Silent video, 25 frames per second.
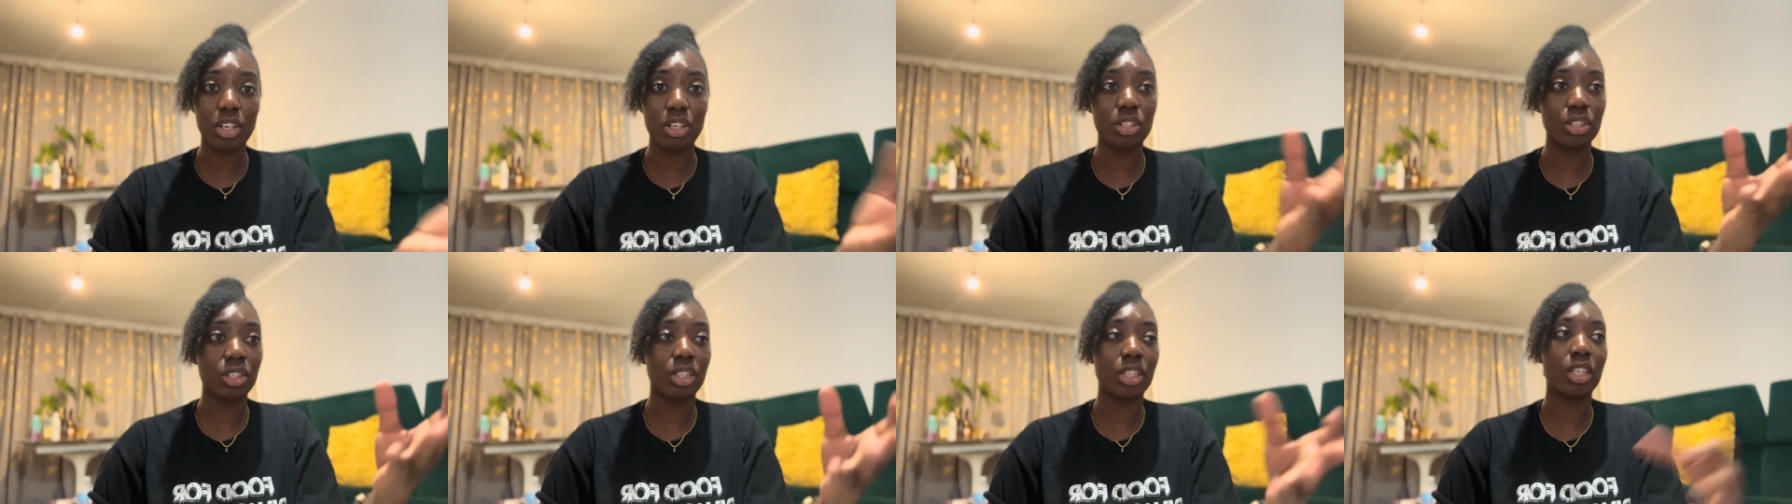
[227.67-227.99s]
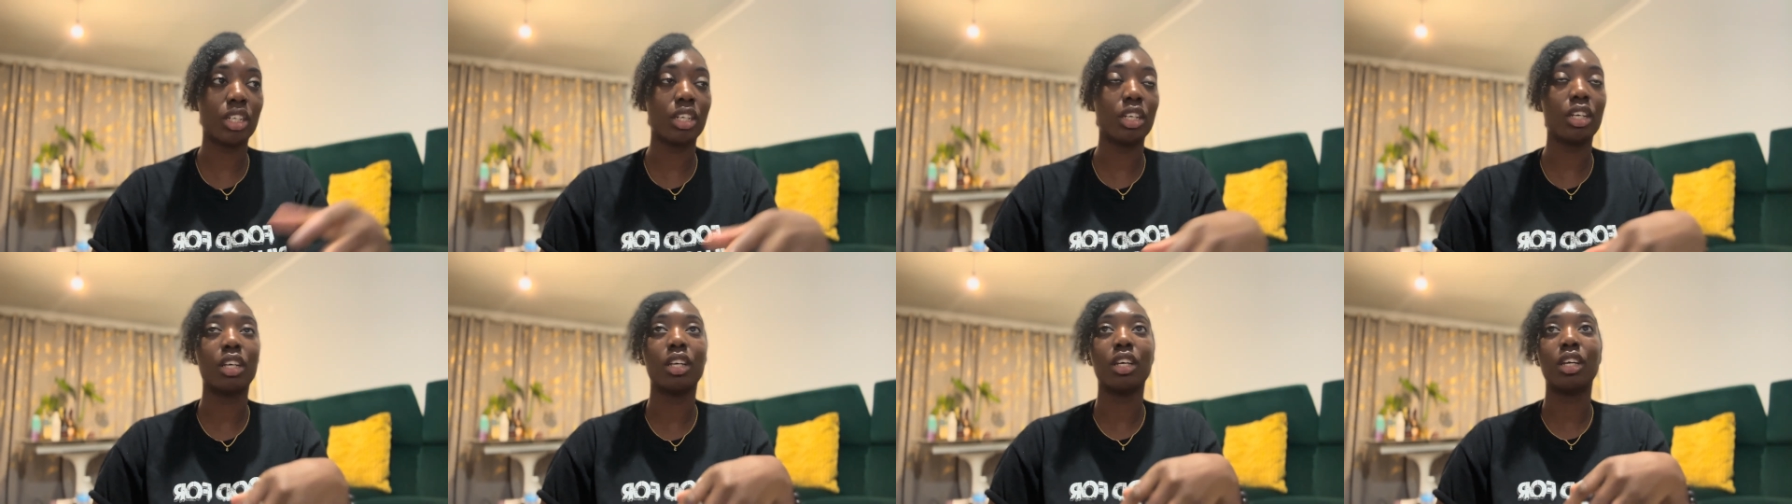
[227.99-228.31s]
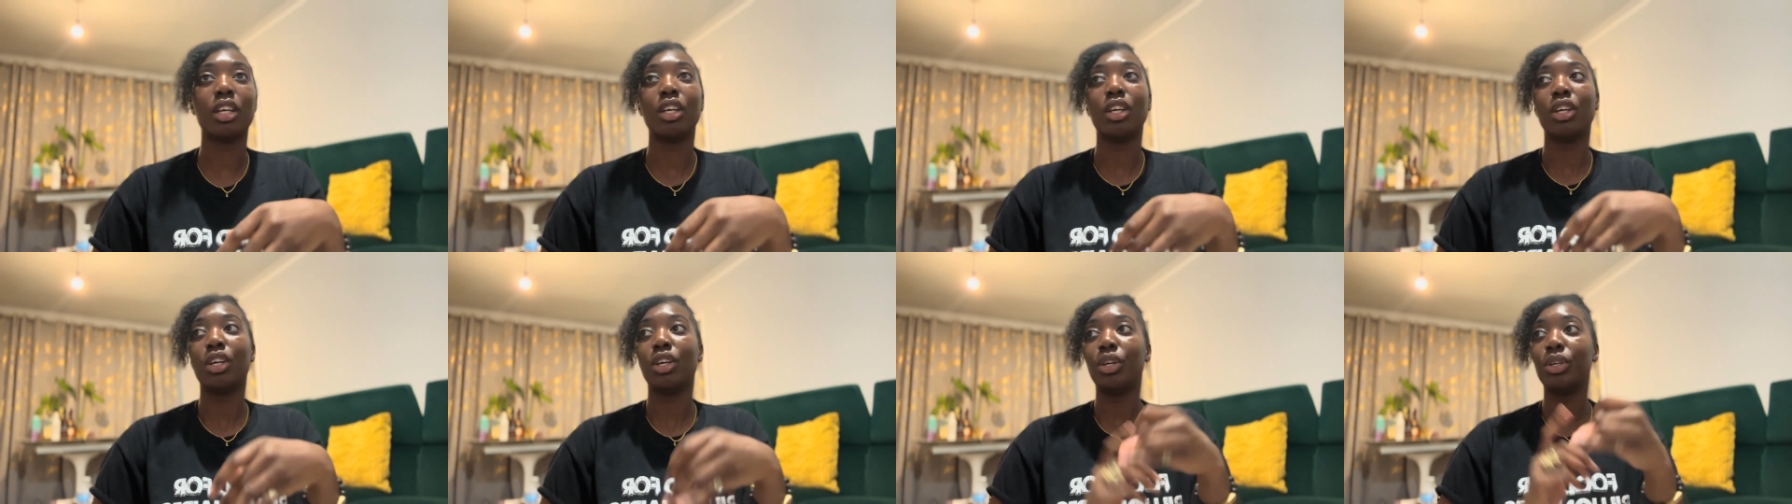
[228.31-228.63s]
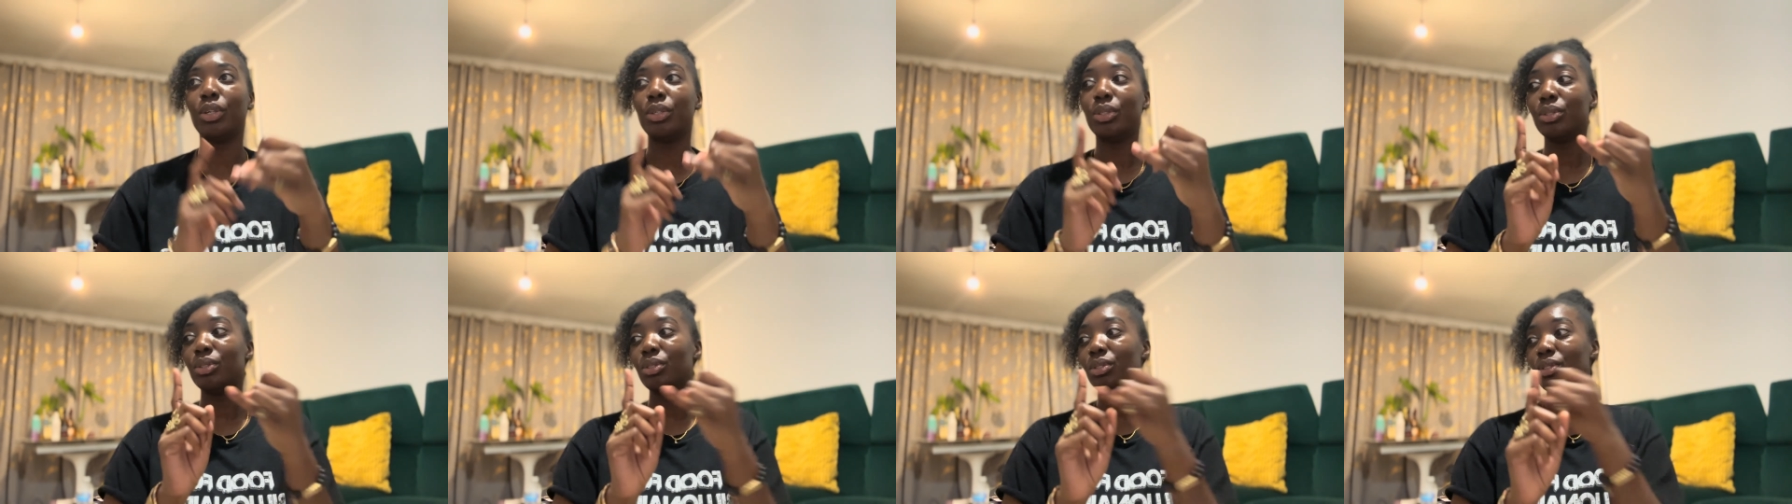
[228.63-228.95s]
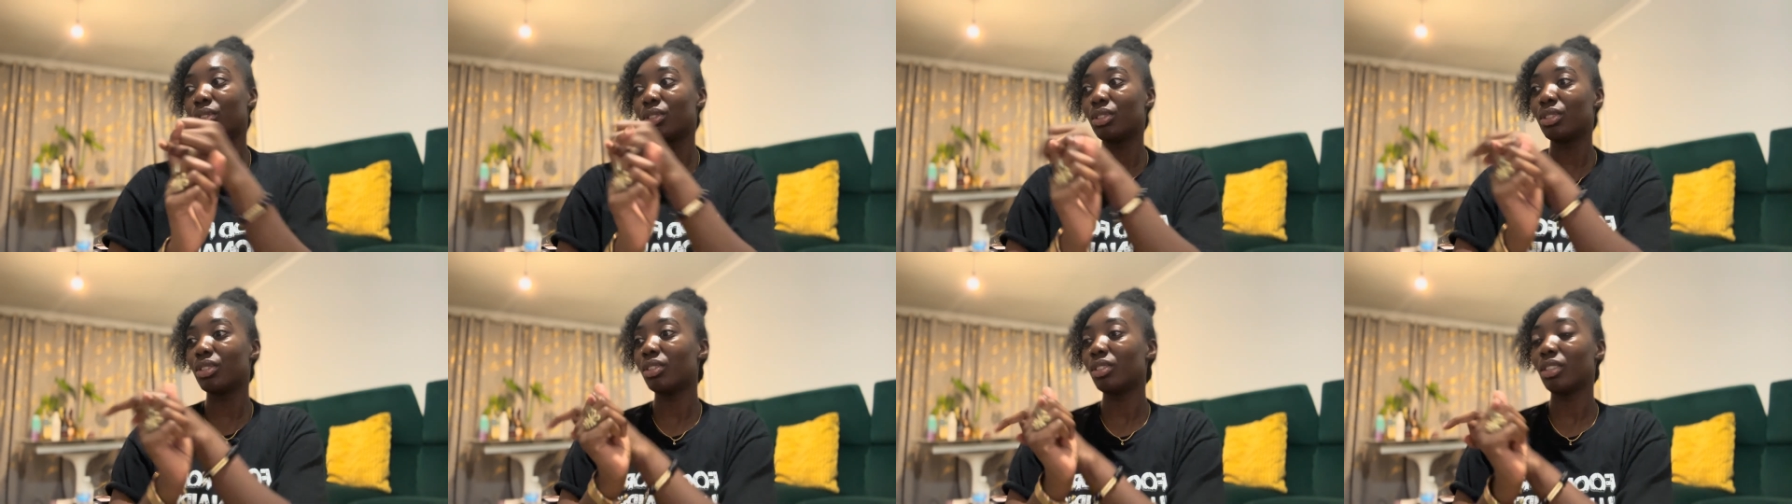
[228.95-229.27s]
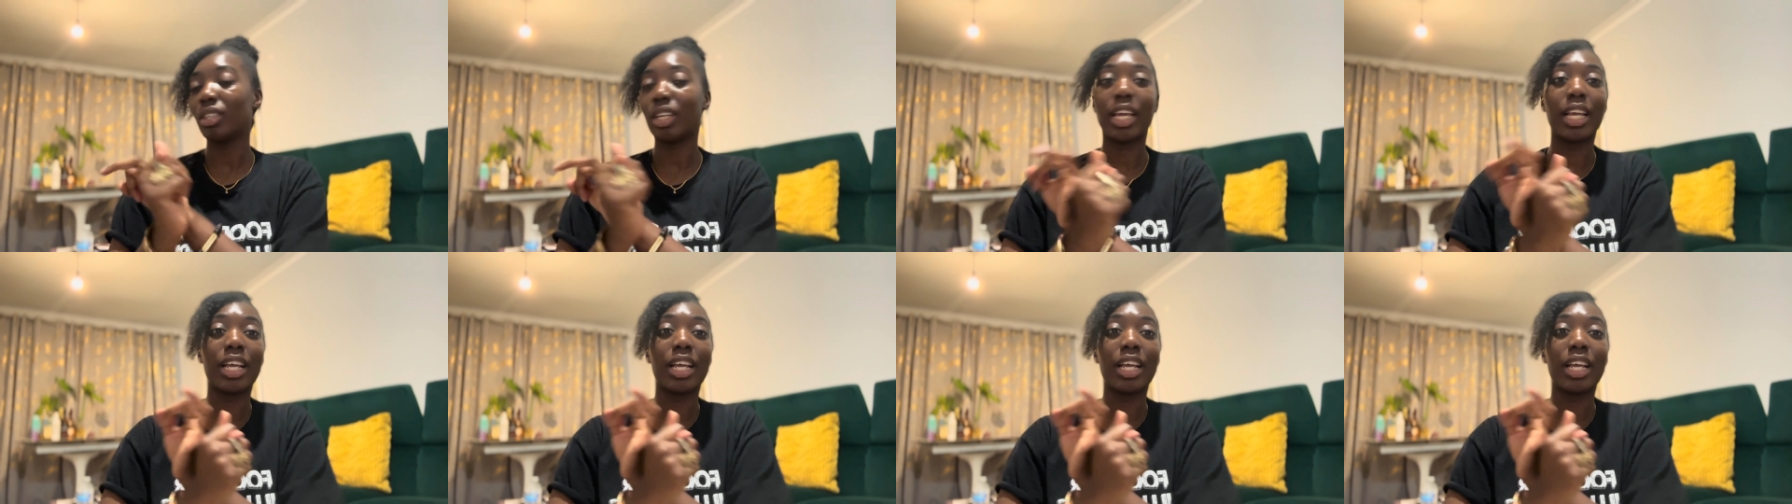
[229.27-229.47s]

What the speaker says: Look at who's